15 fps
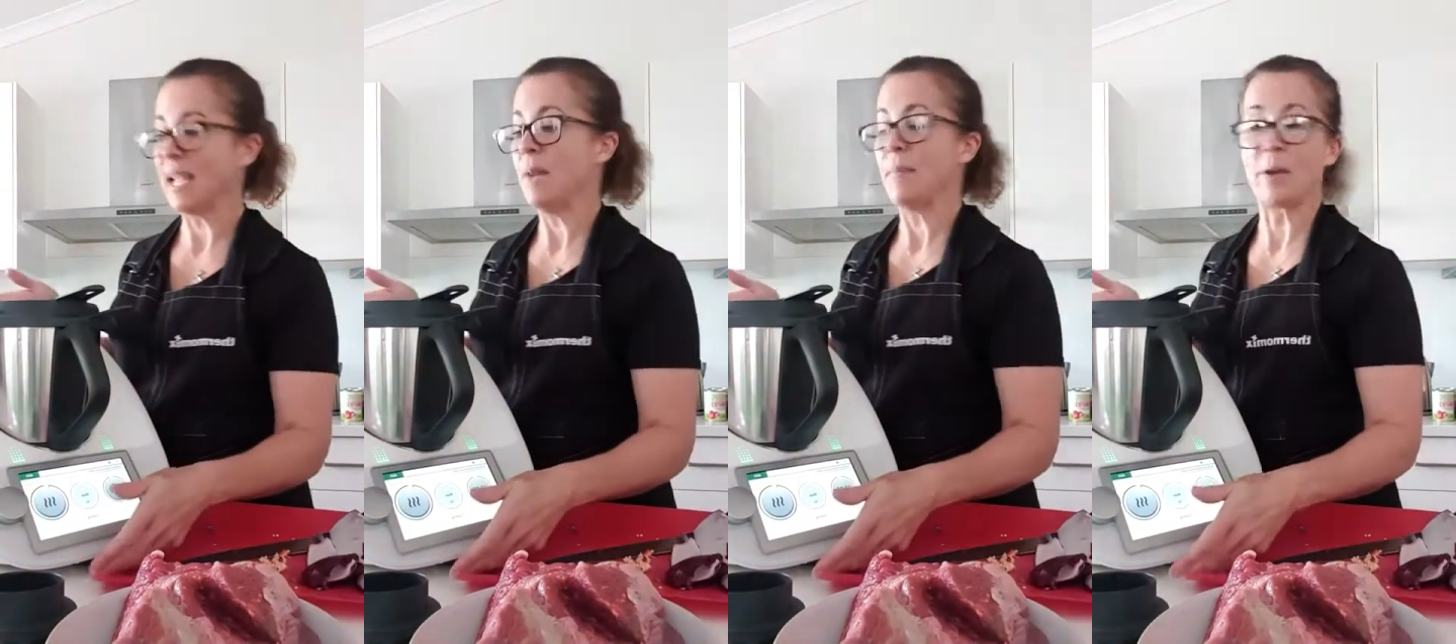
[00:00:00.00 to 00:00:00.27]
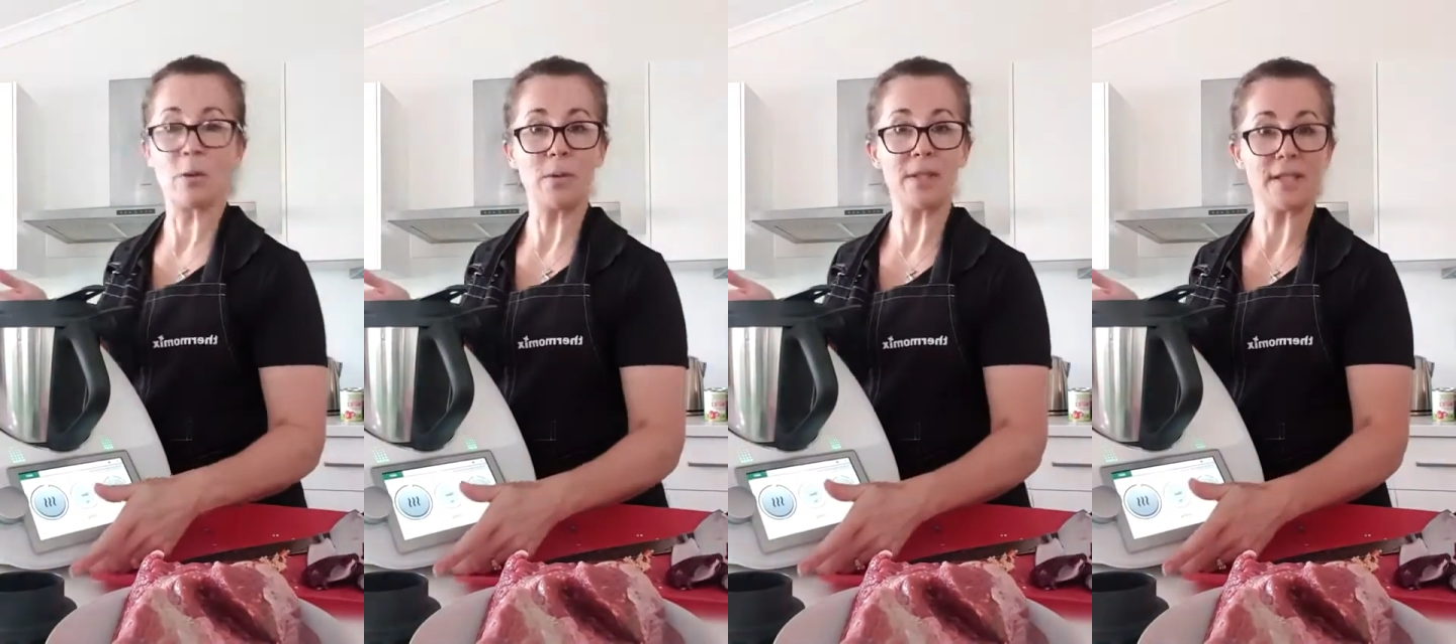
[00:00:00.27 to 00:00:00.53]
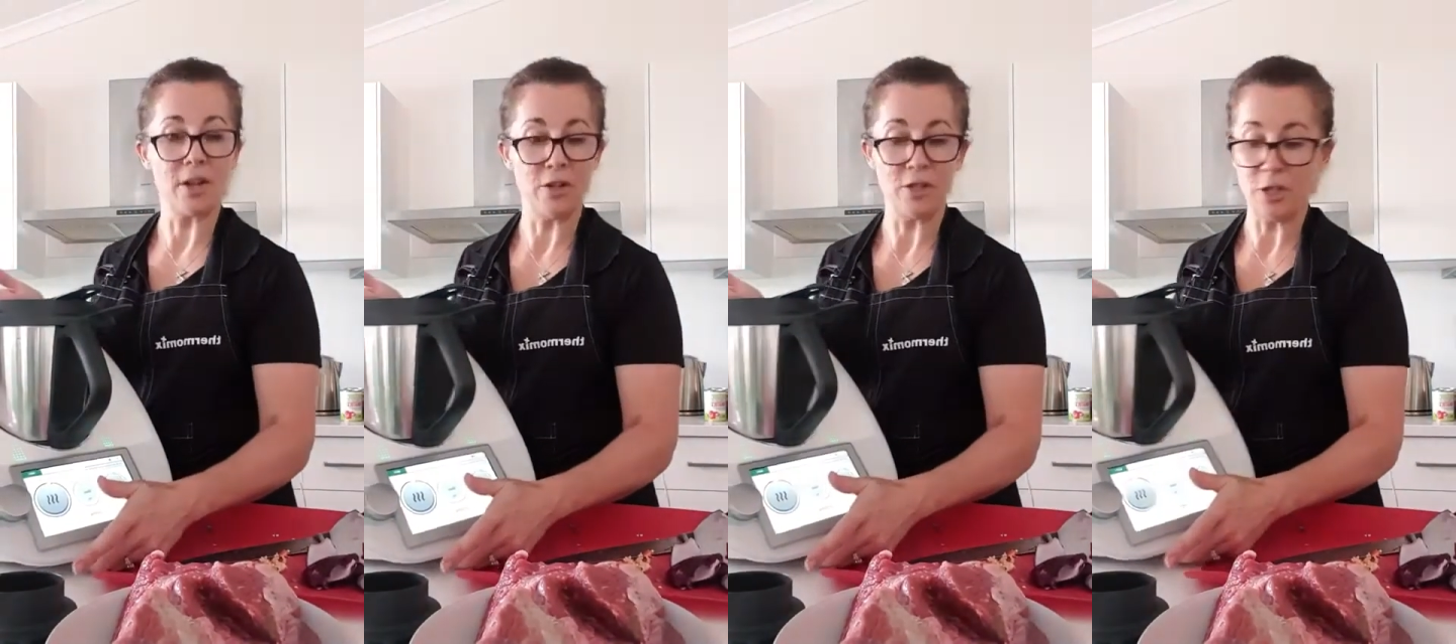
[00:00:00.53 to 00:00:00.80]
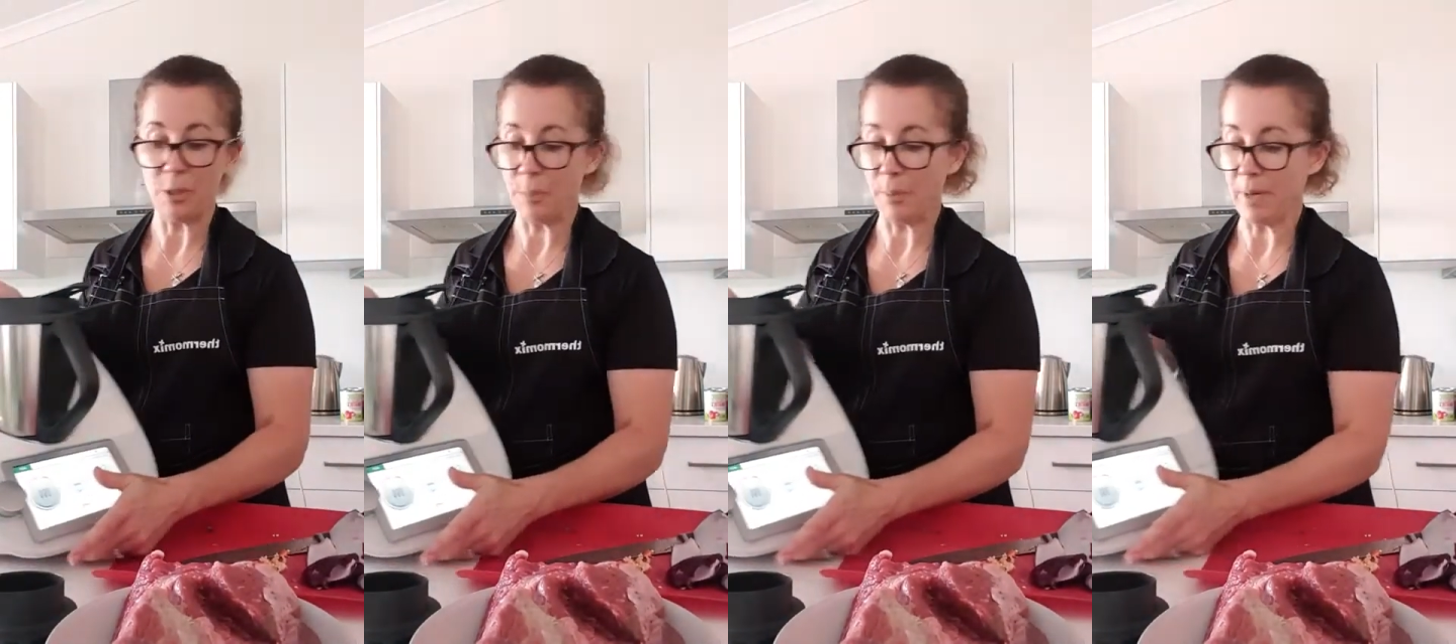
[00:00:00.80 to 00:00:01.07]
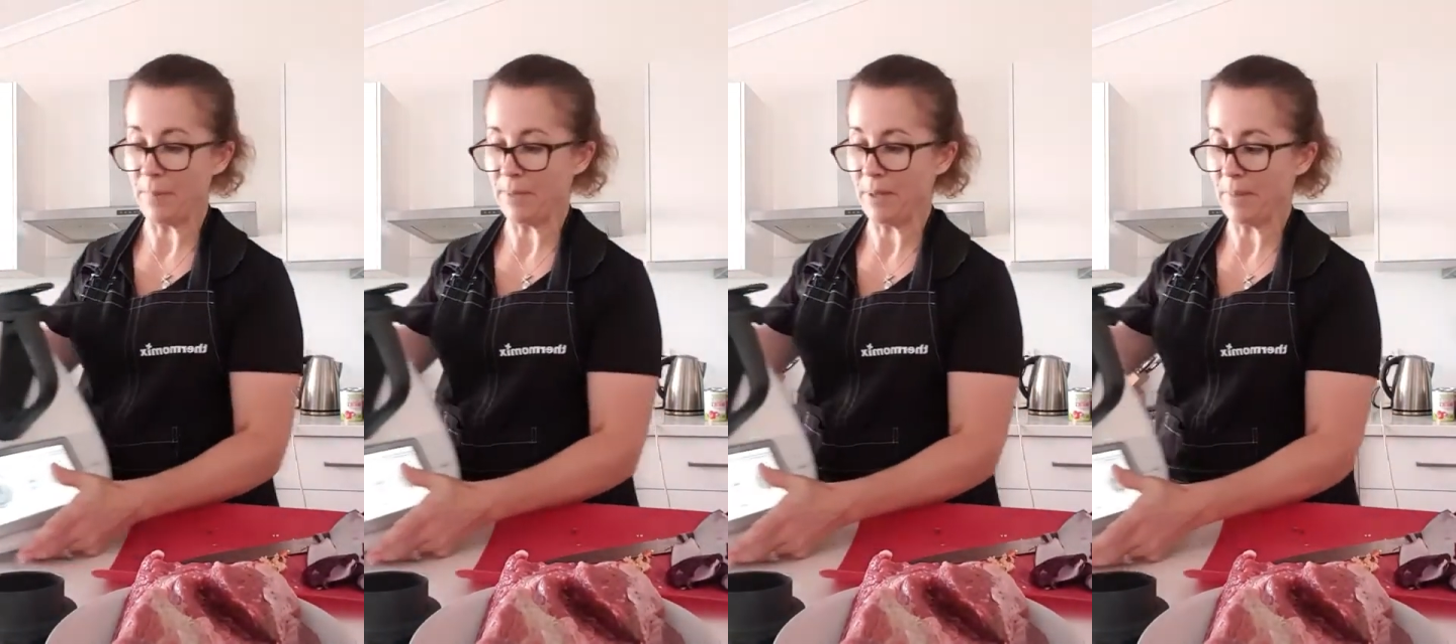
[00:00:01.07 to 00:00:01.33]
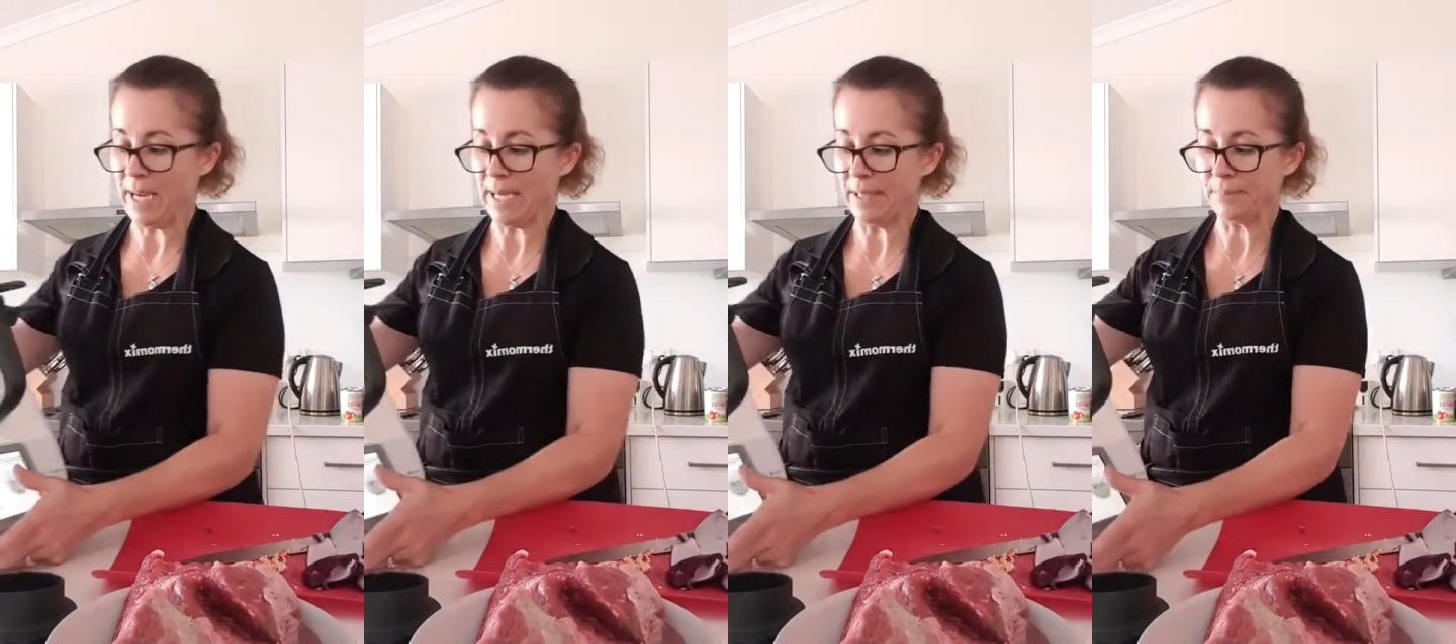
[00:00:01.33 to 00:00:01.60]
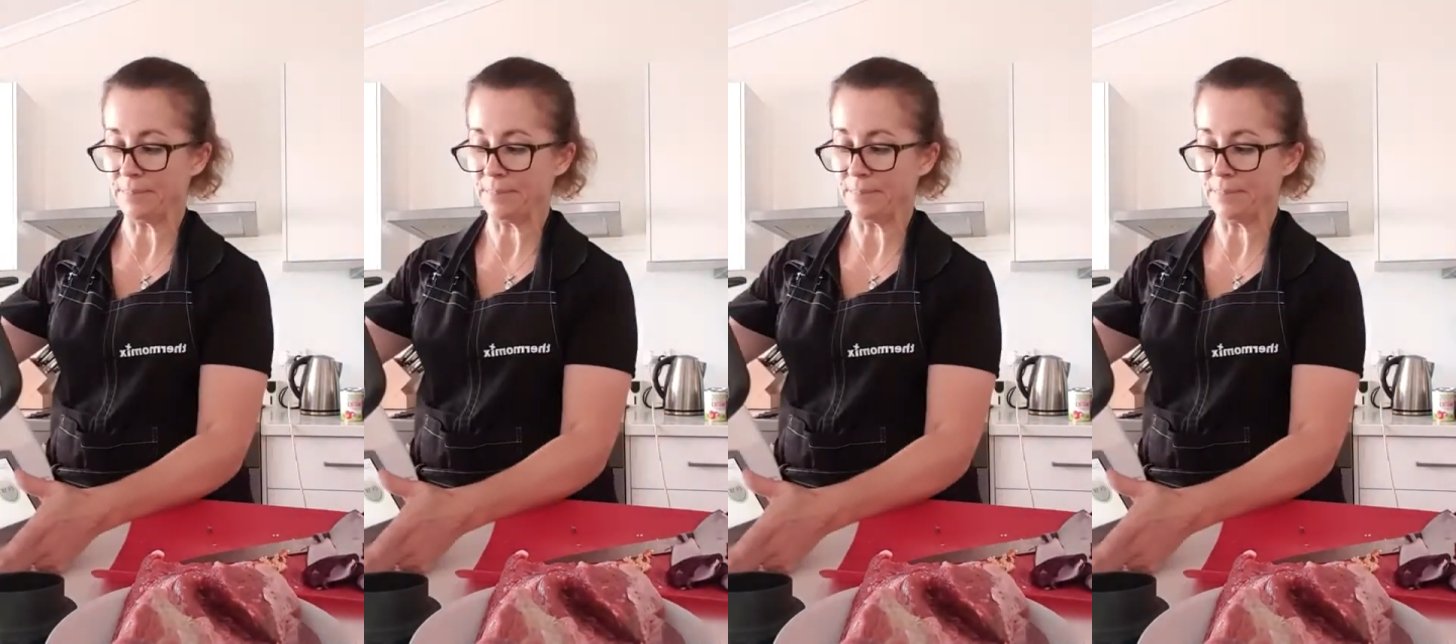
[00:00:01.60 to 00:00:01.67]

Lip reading: but also to prep the meat.